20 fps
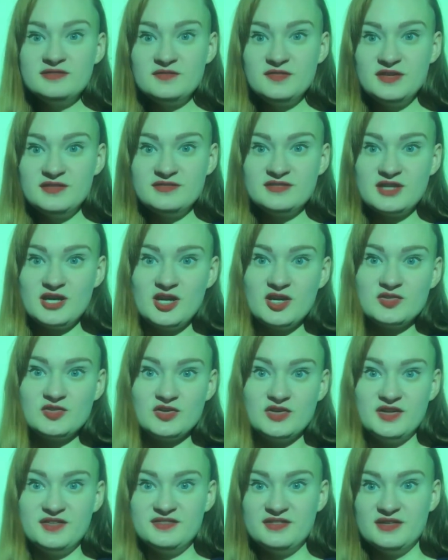of these
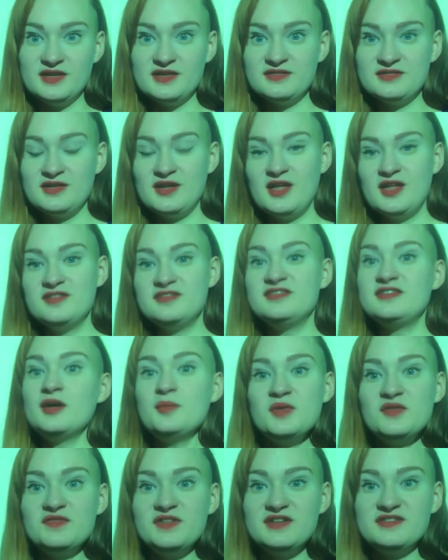characteristics, some
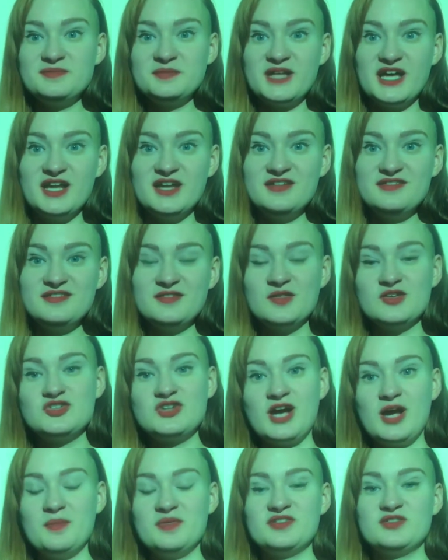of these planets in the
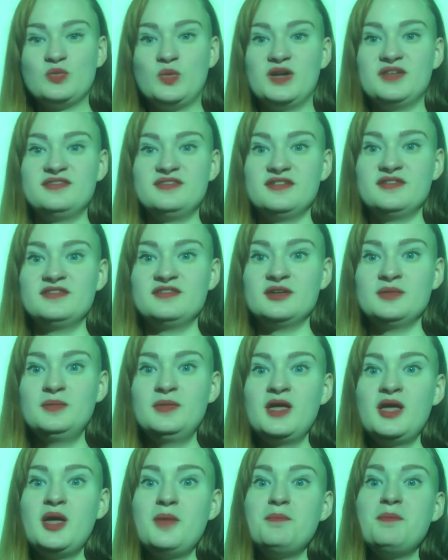TRAPPIST-1 system
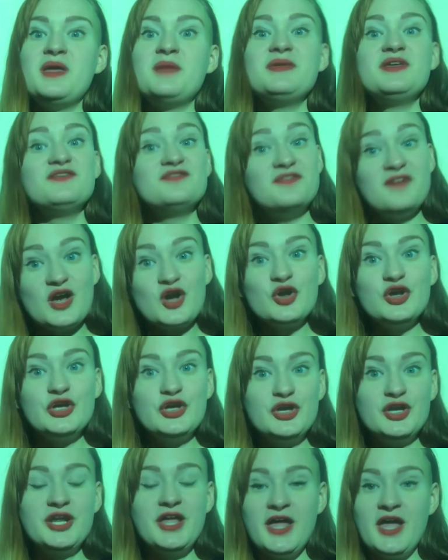may be very
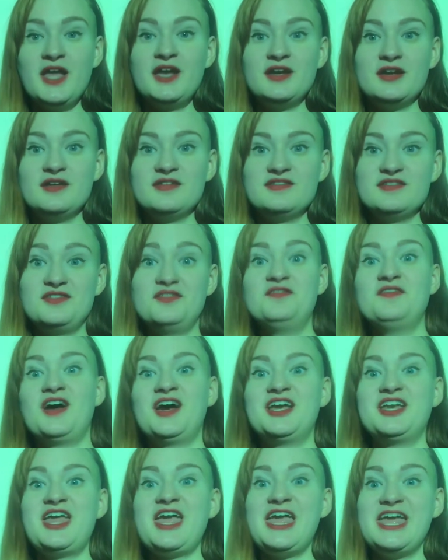good candidates to
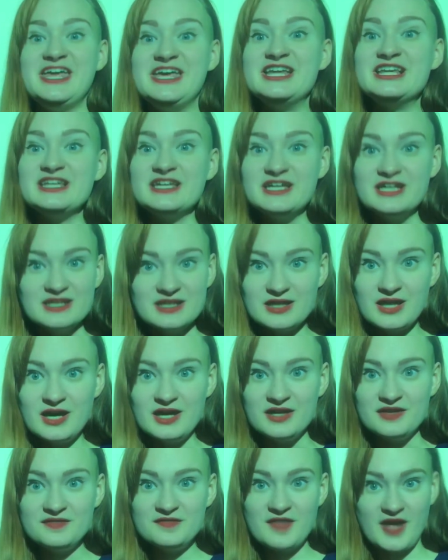find alien
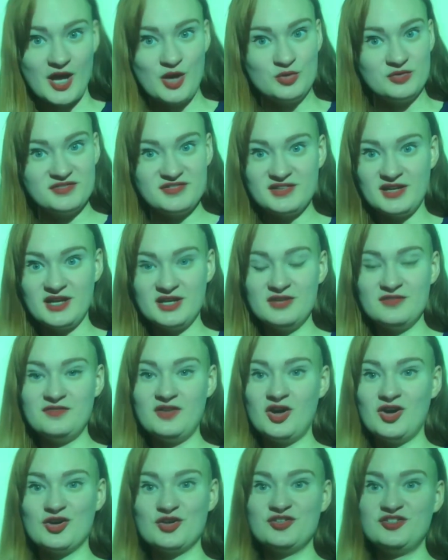life outside of
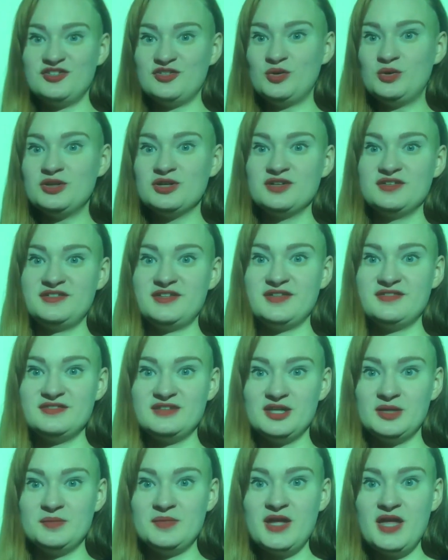our solar
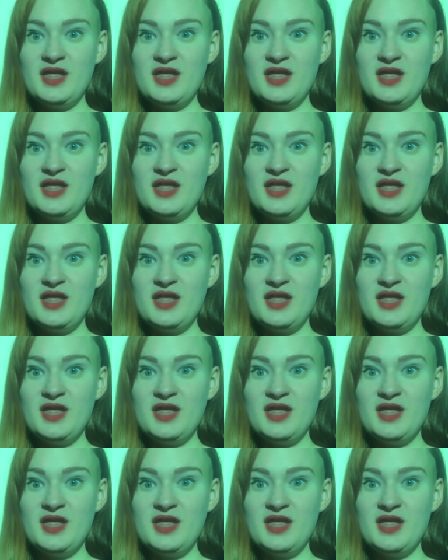system.